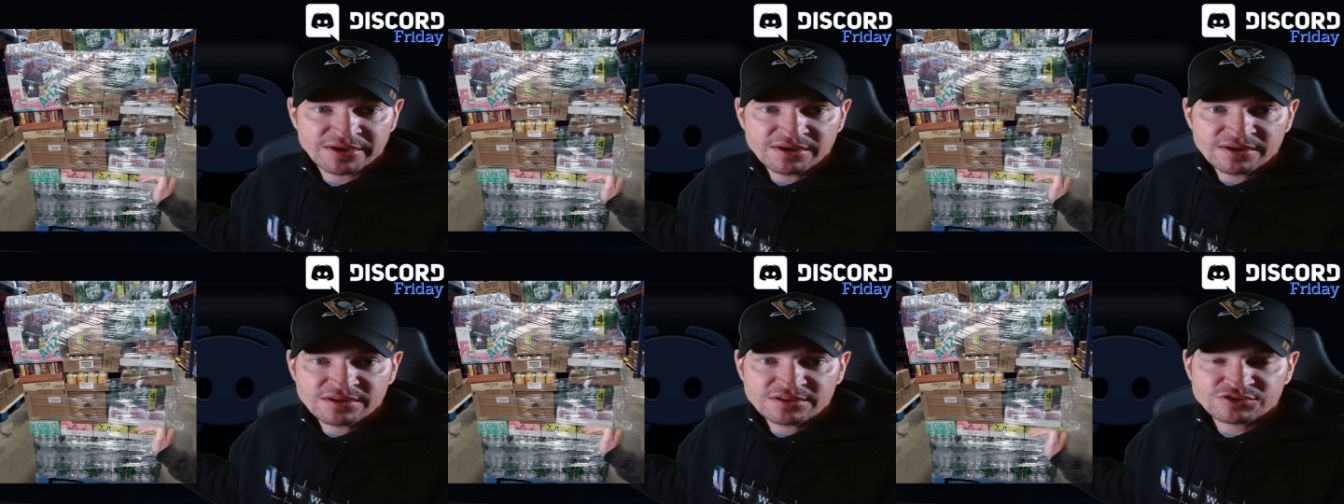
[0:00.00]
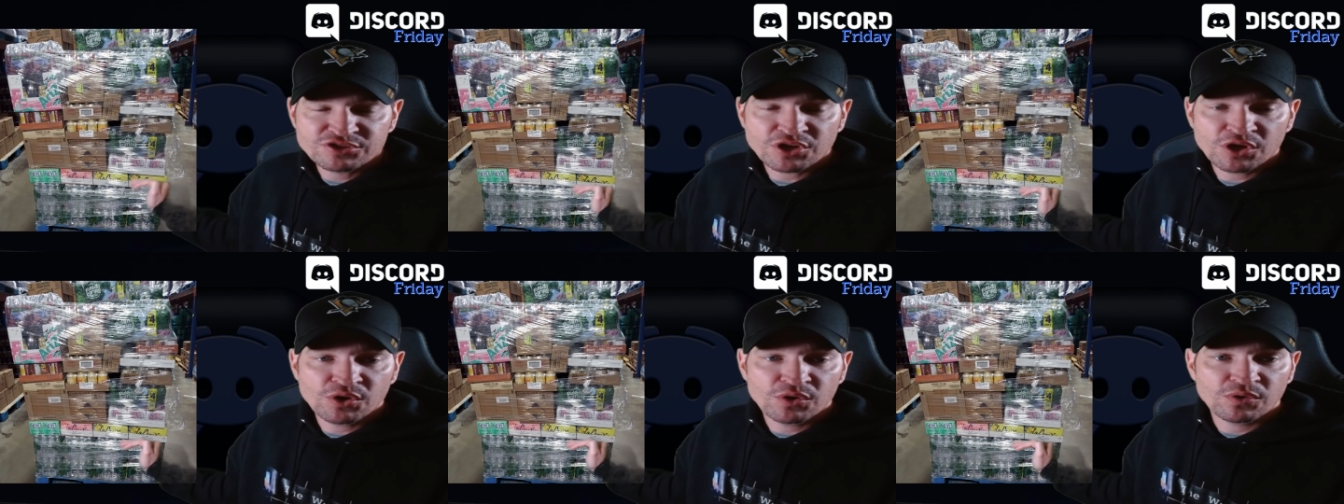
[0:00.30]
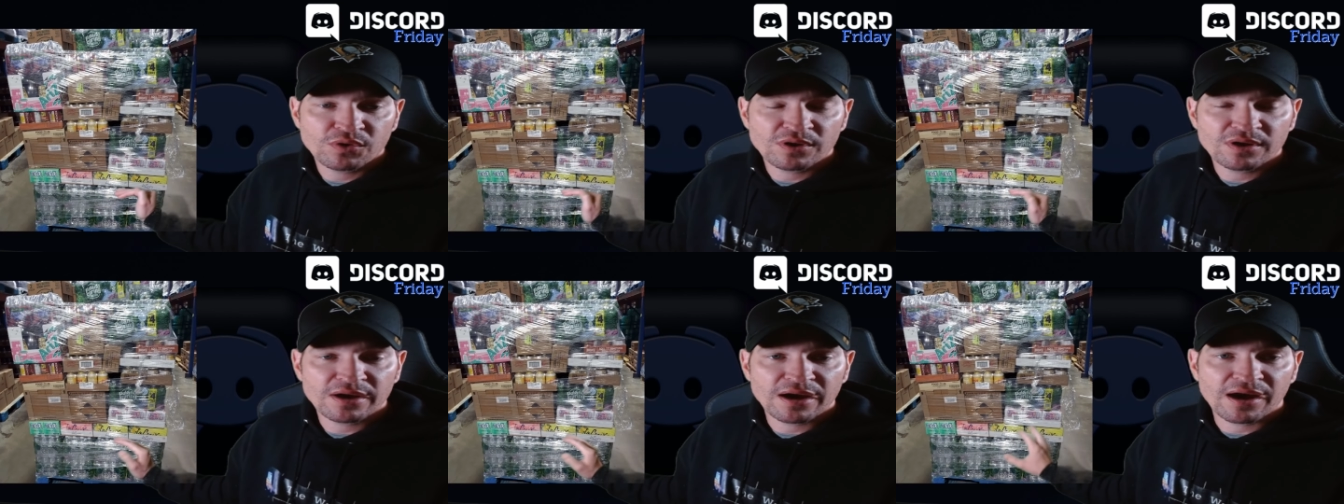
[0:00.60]

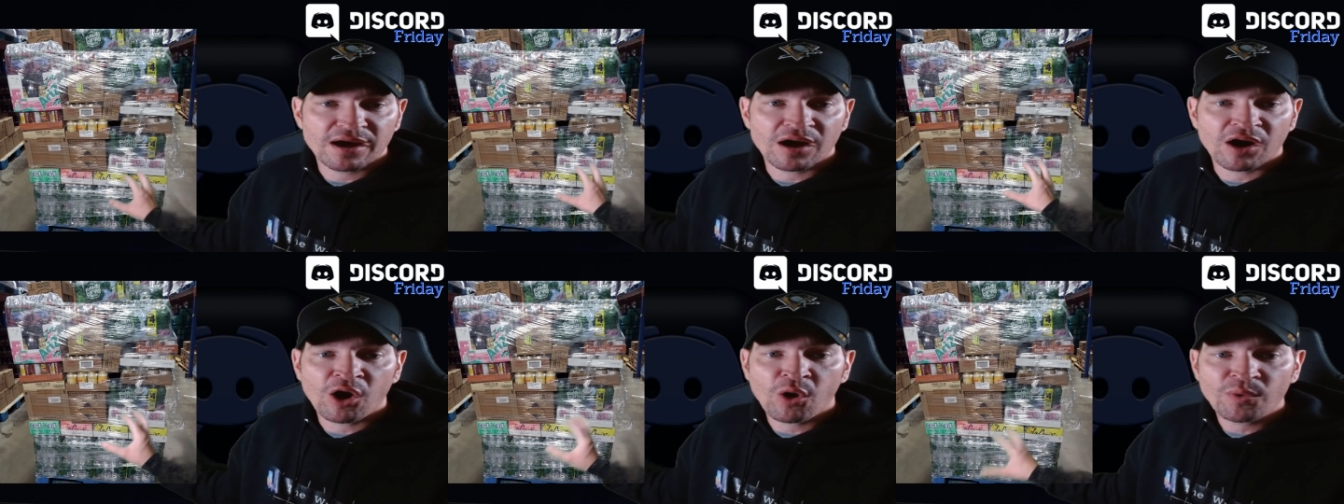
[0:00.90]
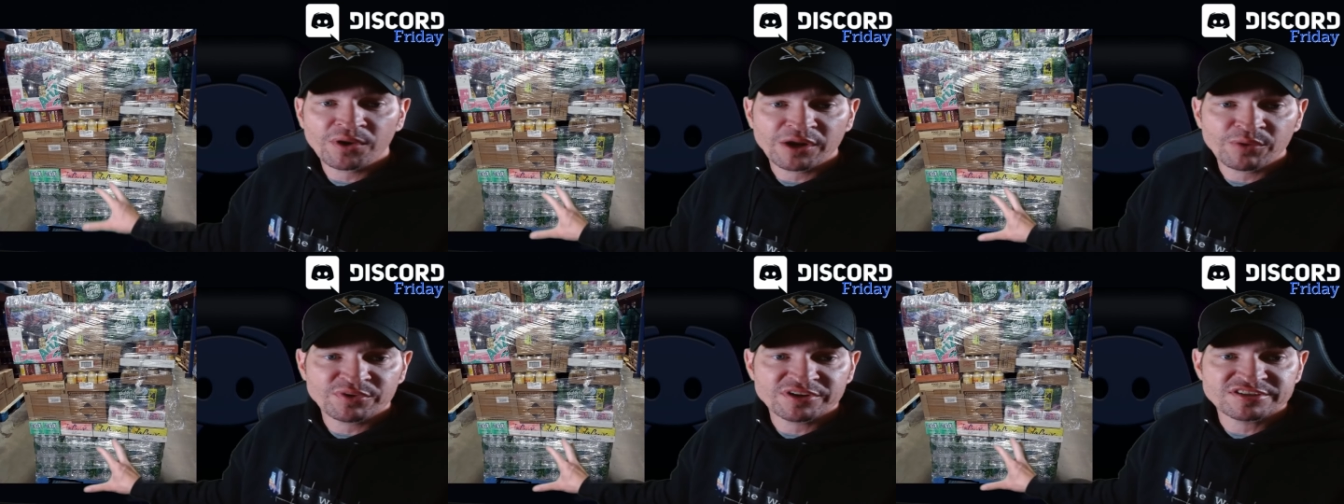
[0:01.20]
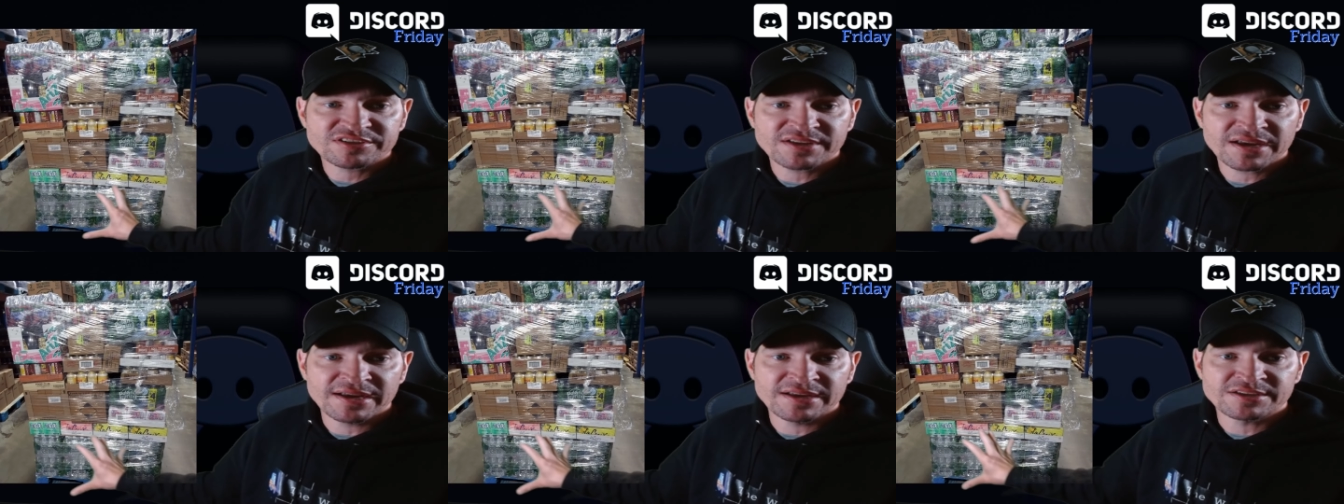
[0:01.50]
So all what I want
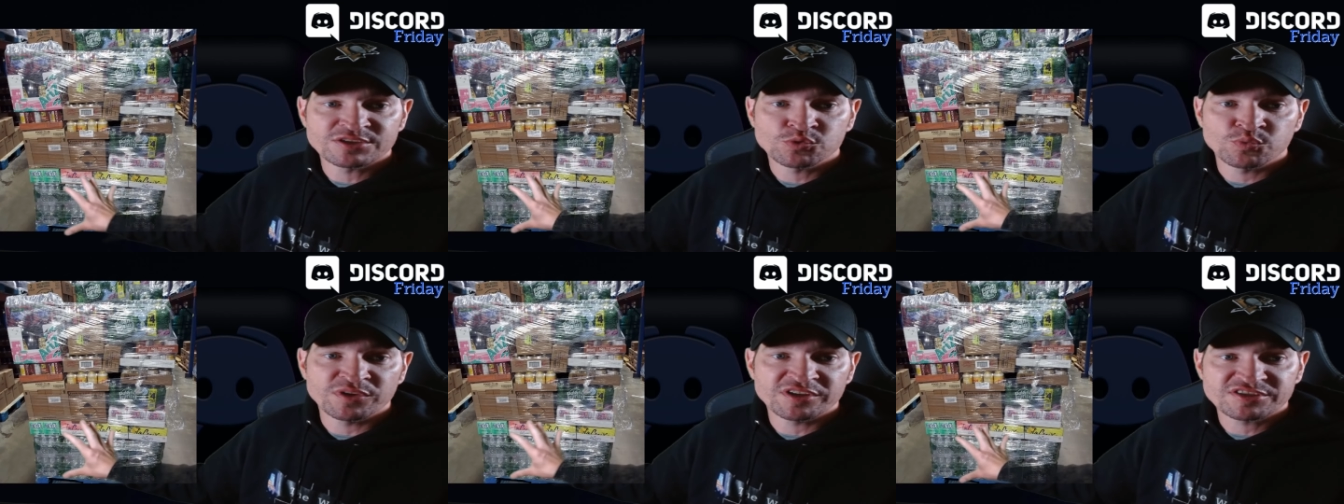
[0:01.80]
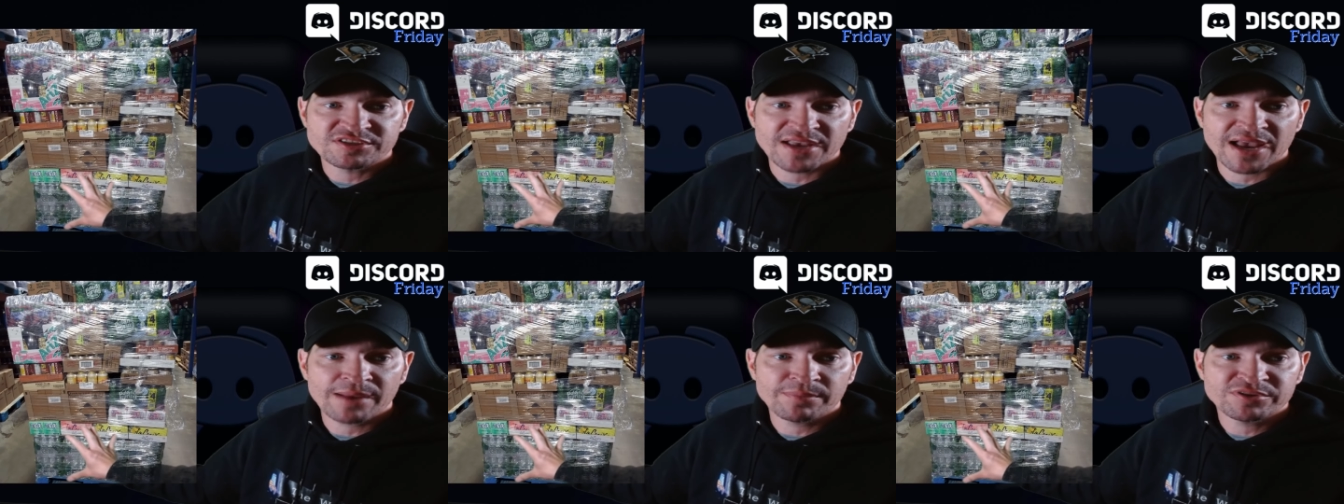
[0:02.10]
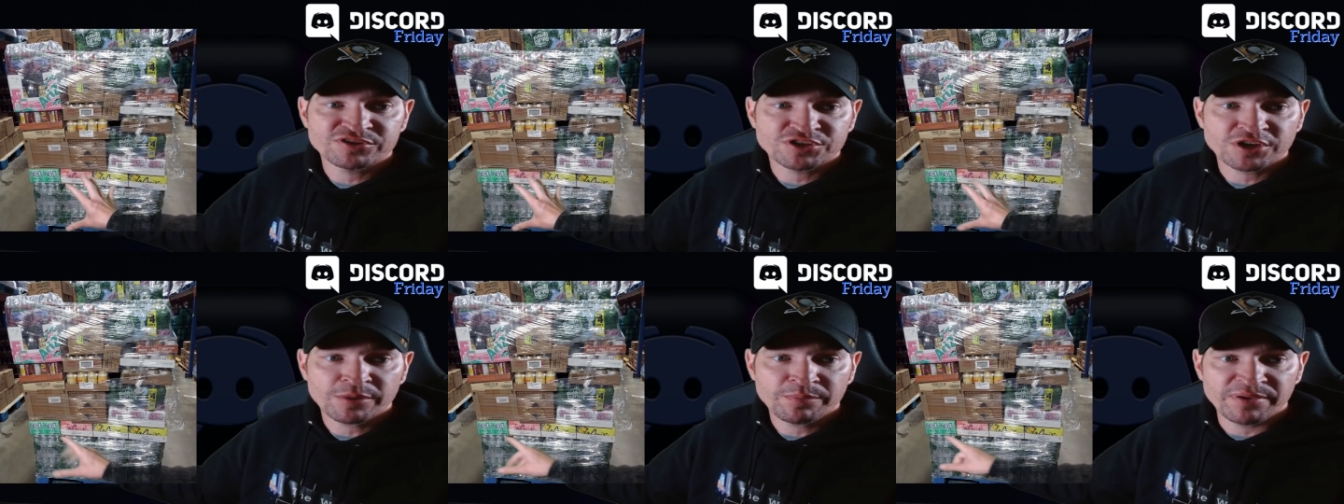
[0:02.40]
to say is we
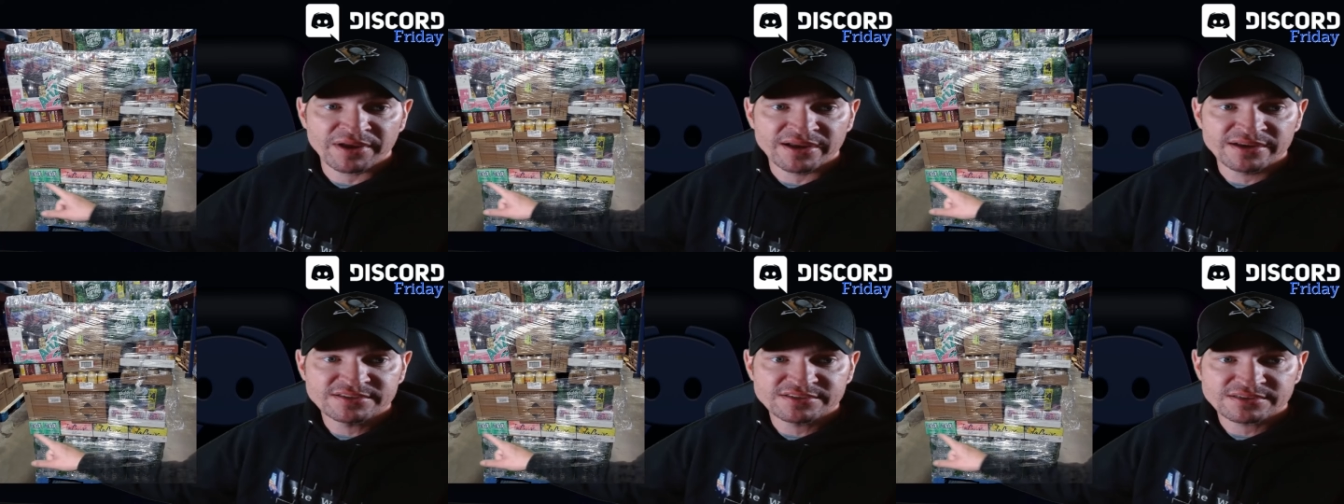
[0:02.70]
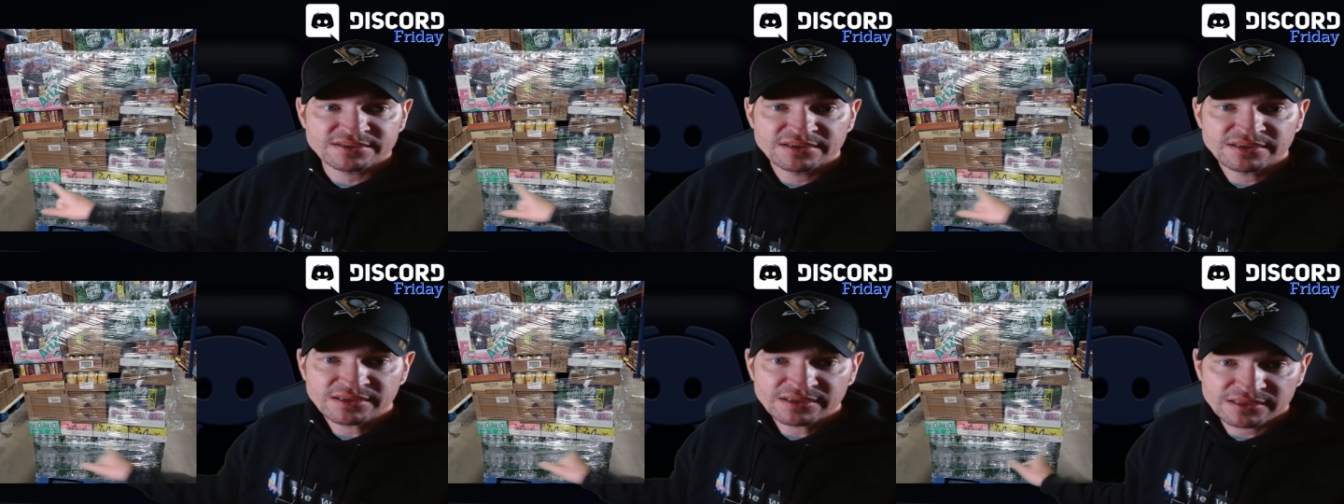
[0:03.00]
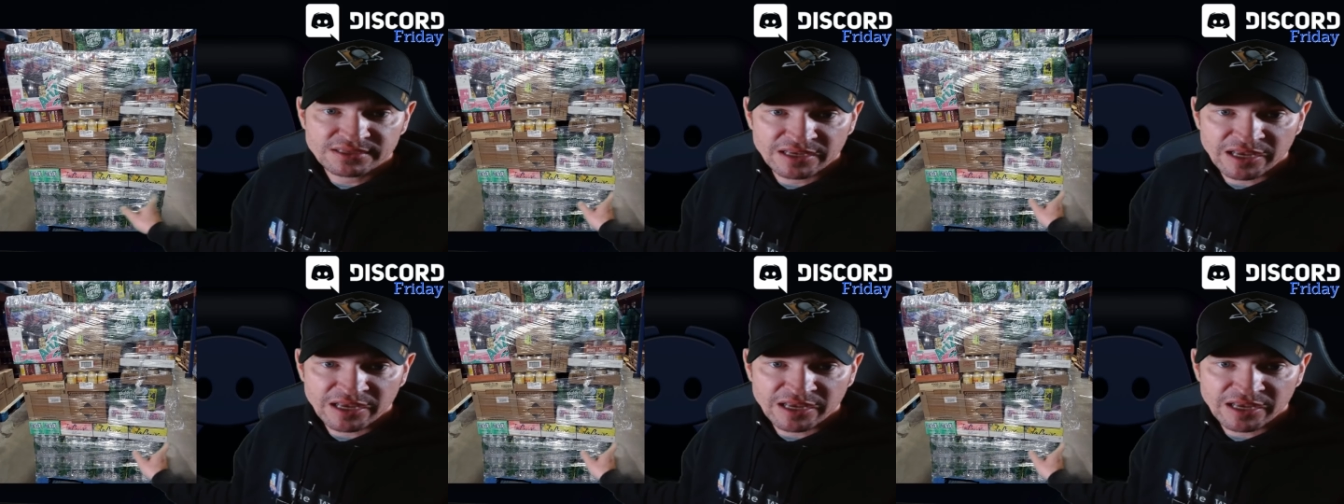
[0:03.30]
established our base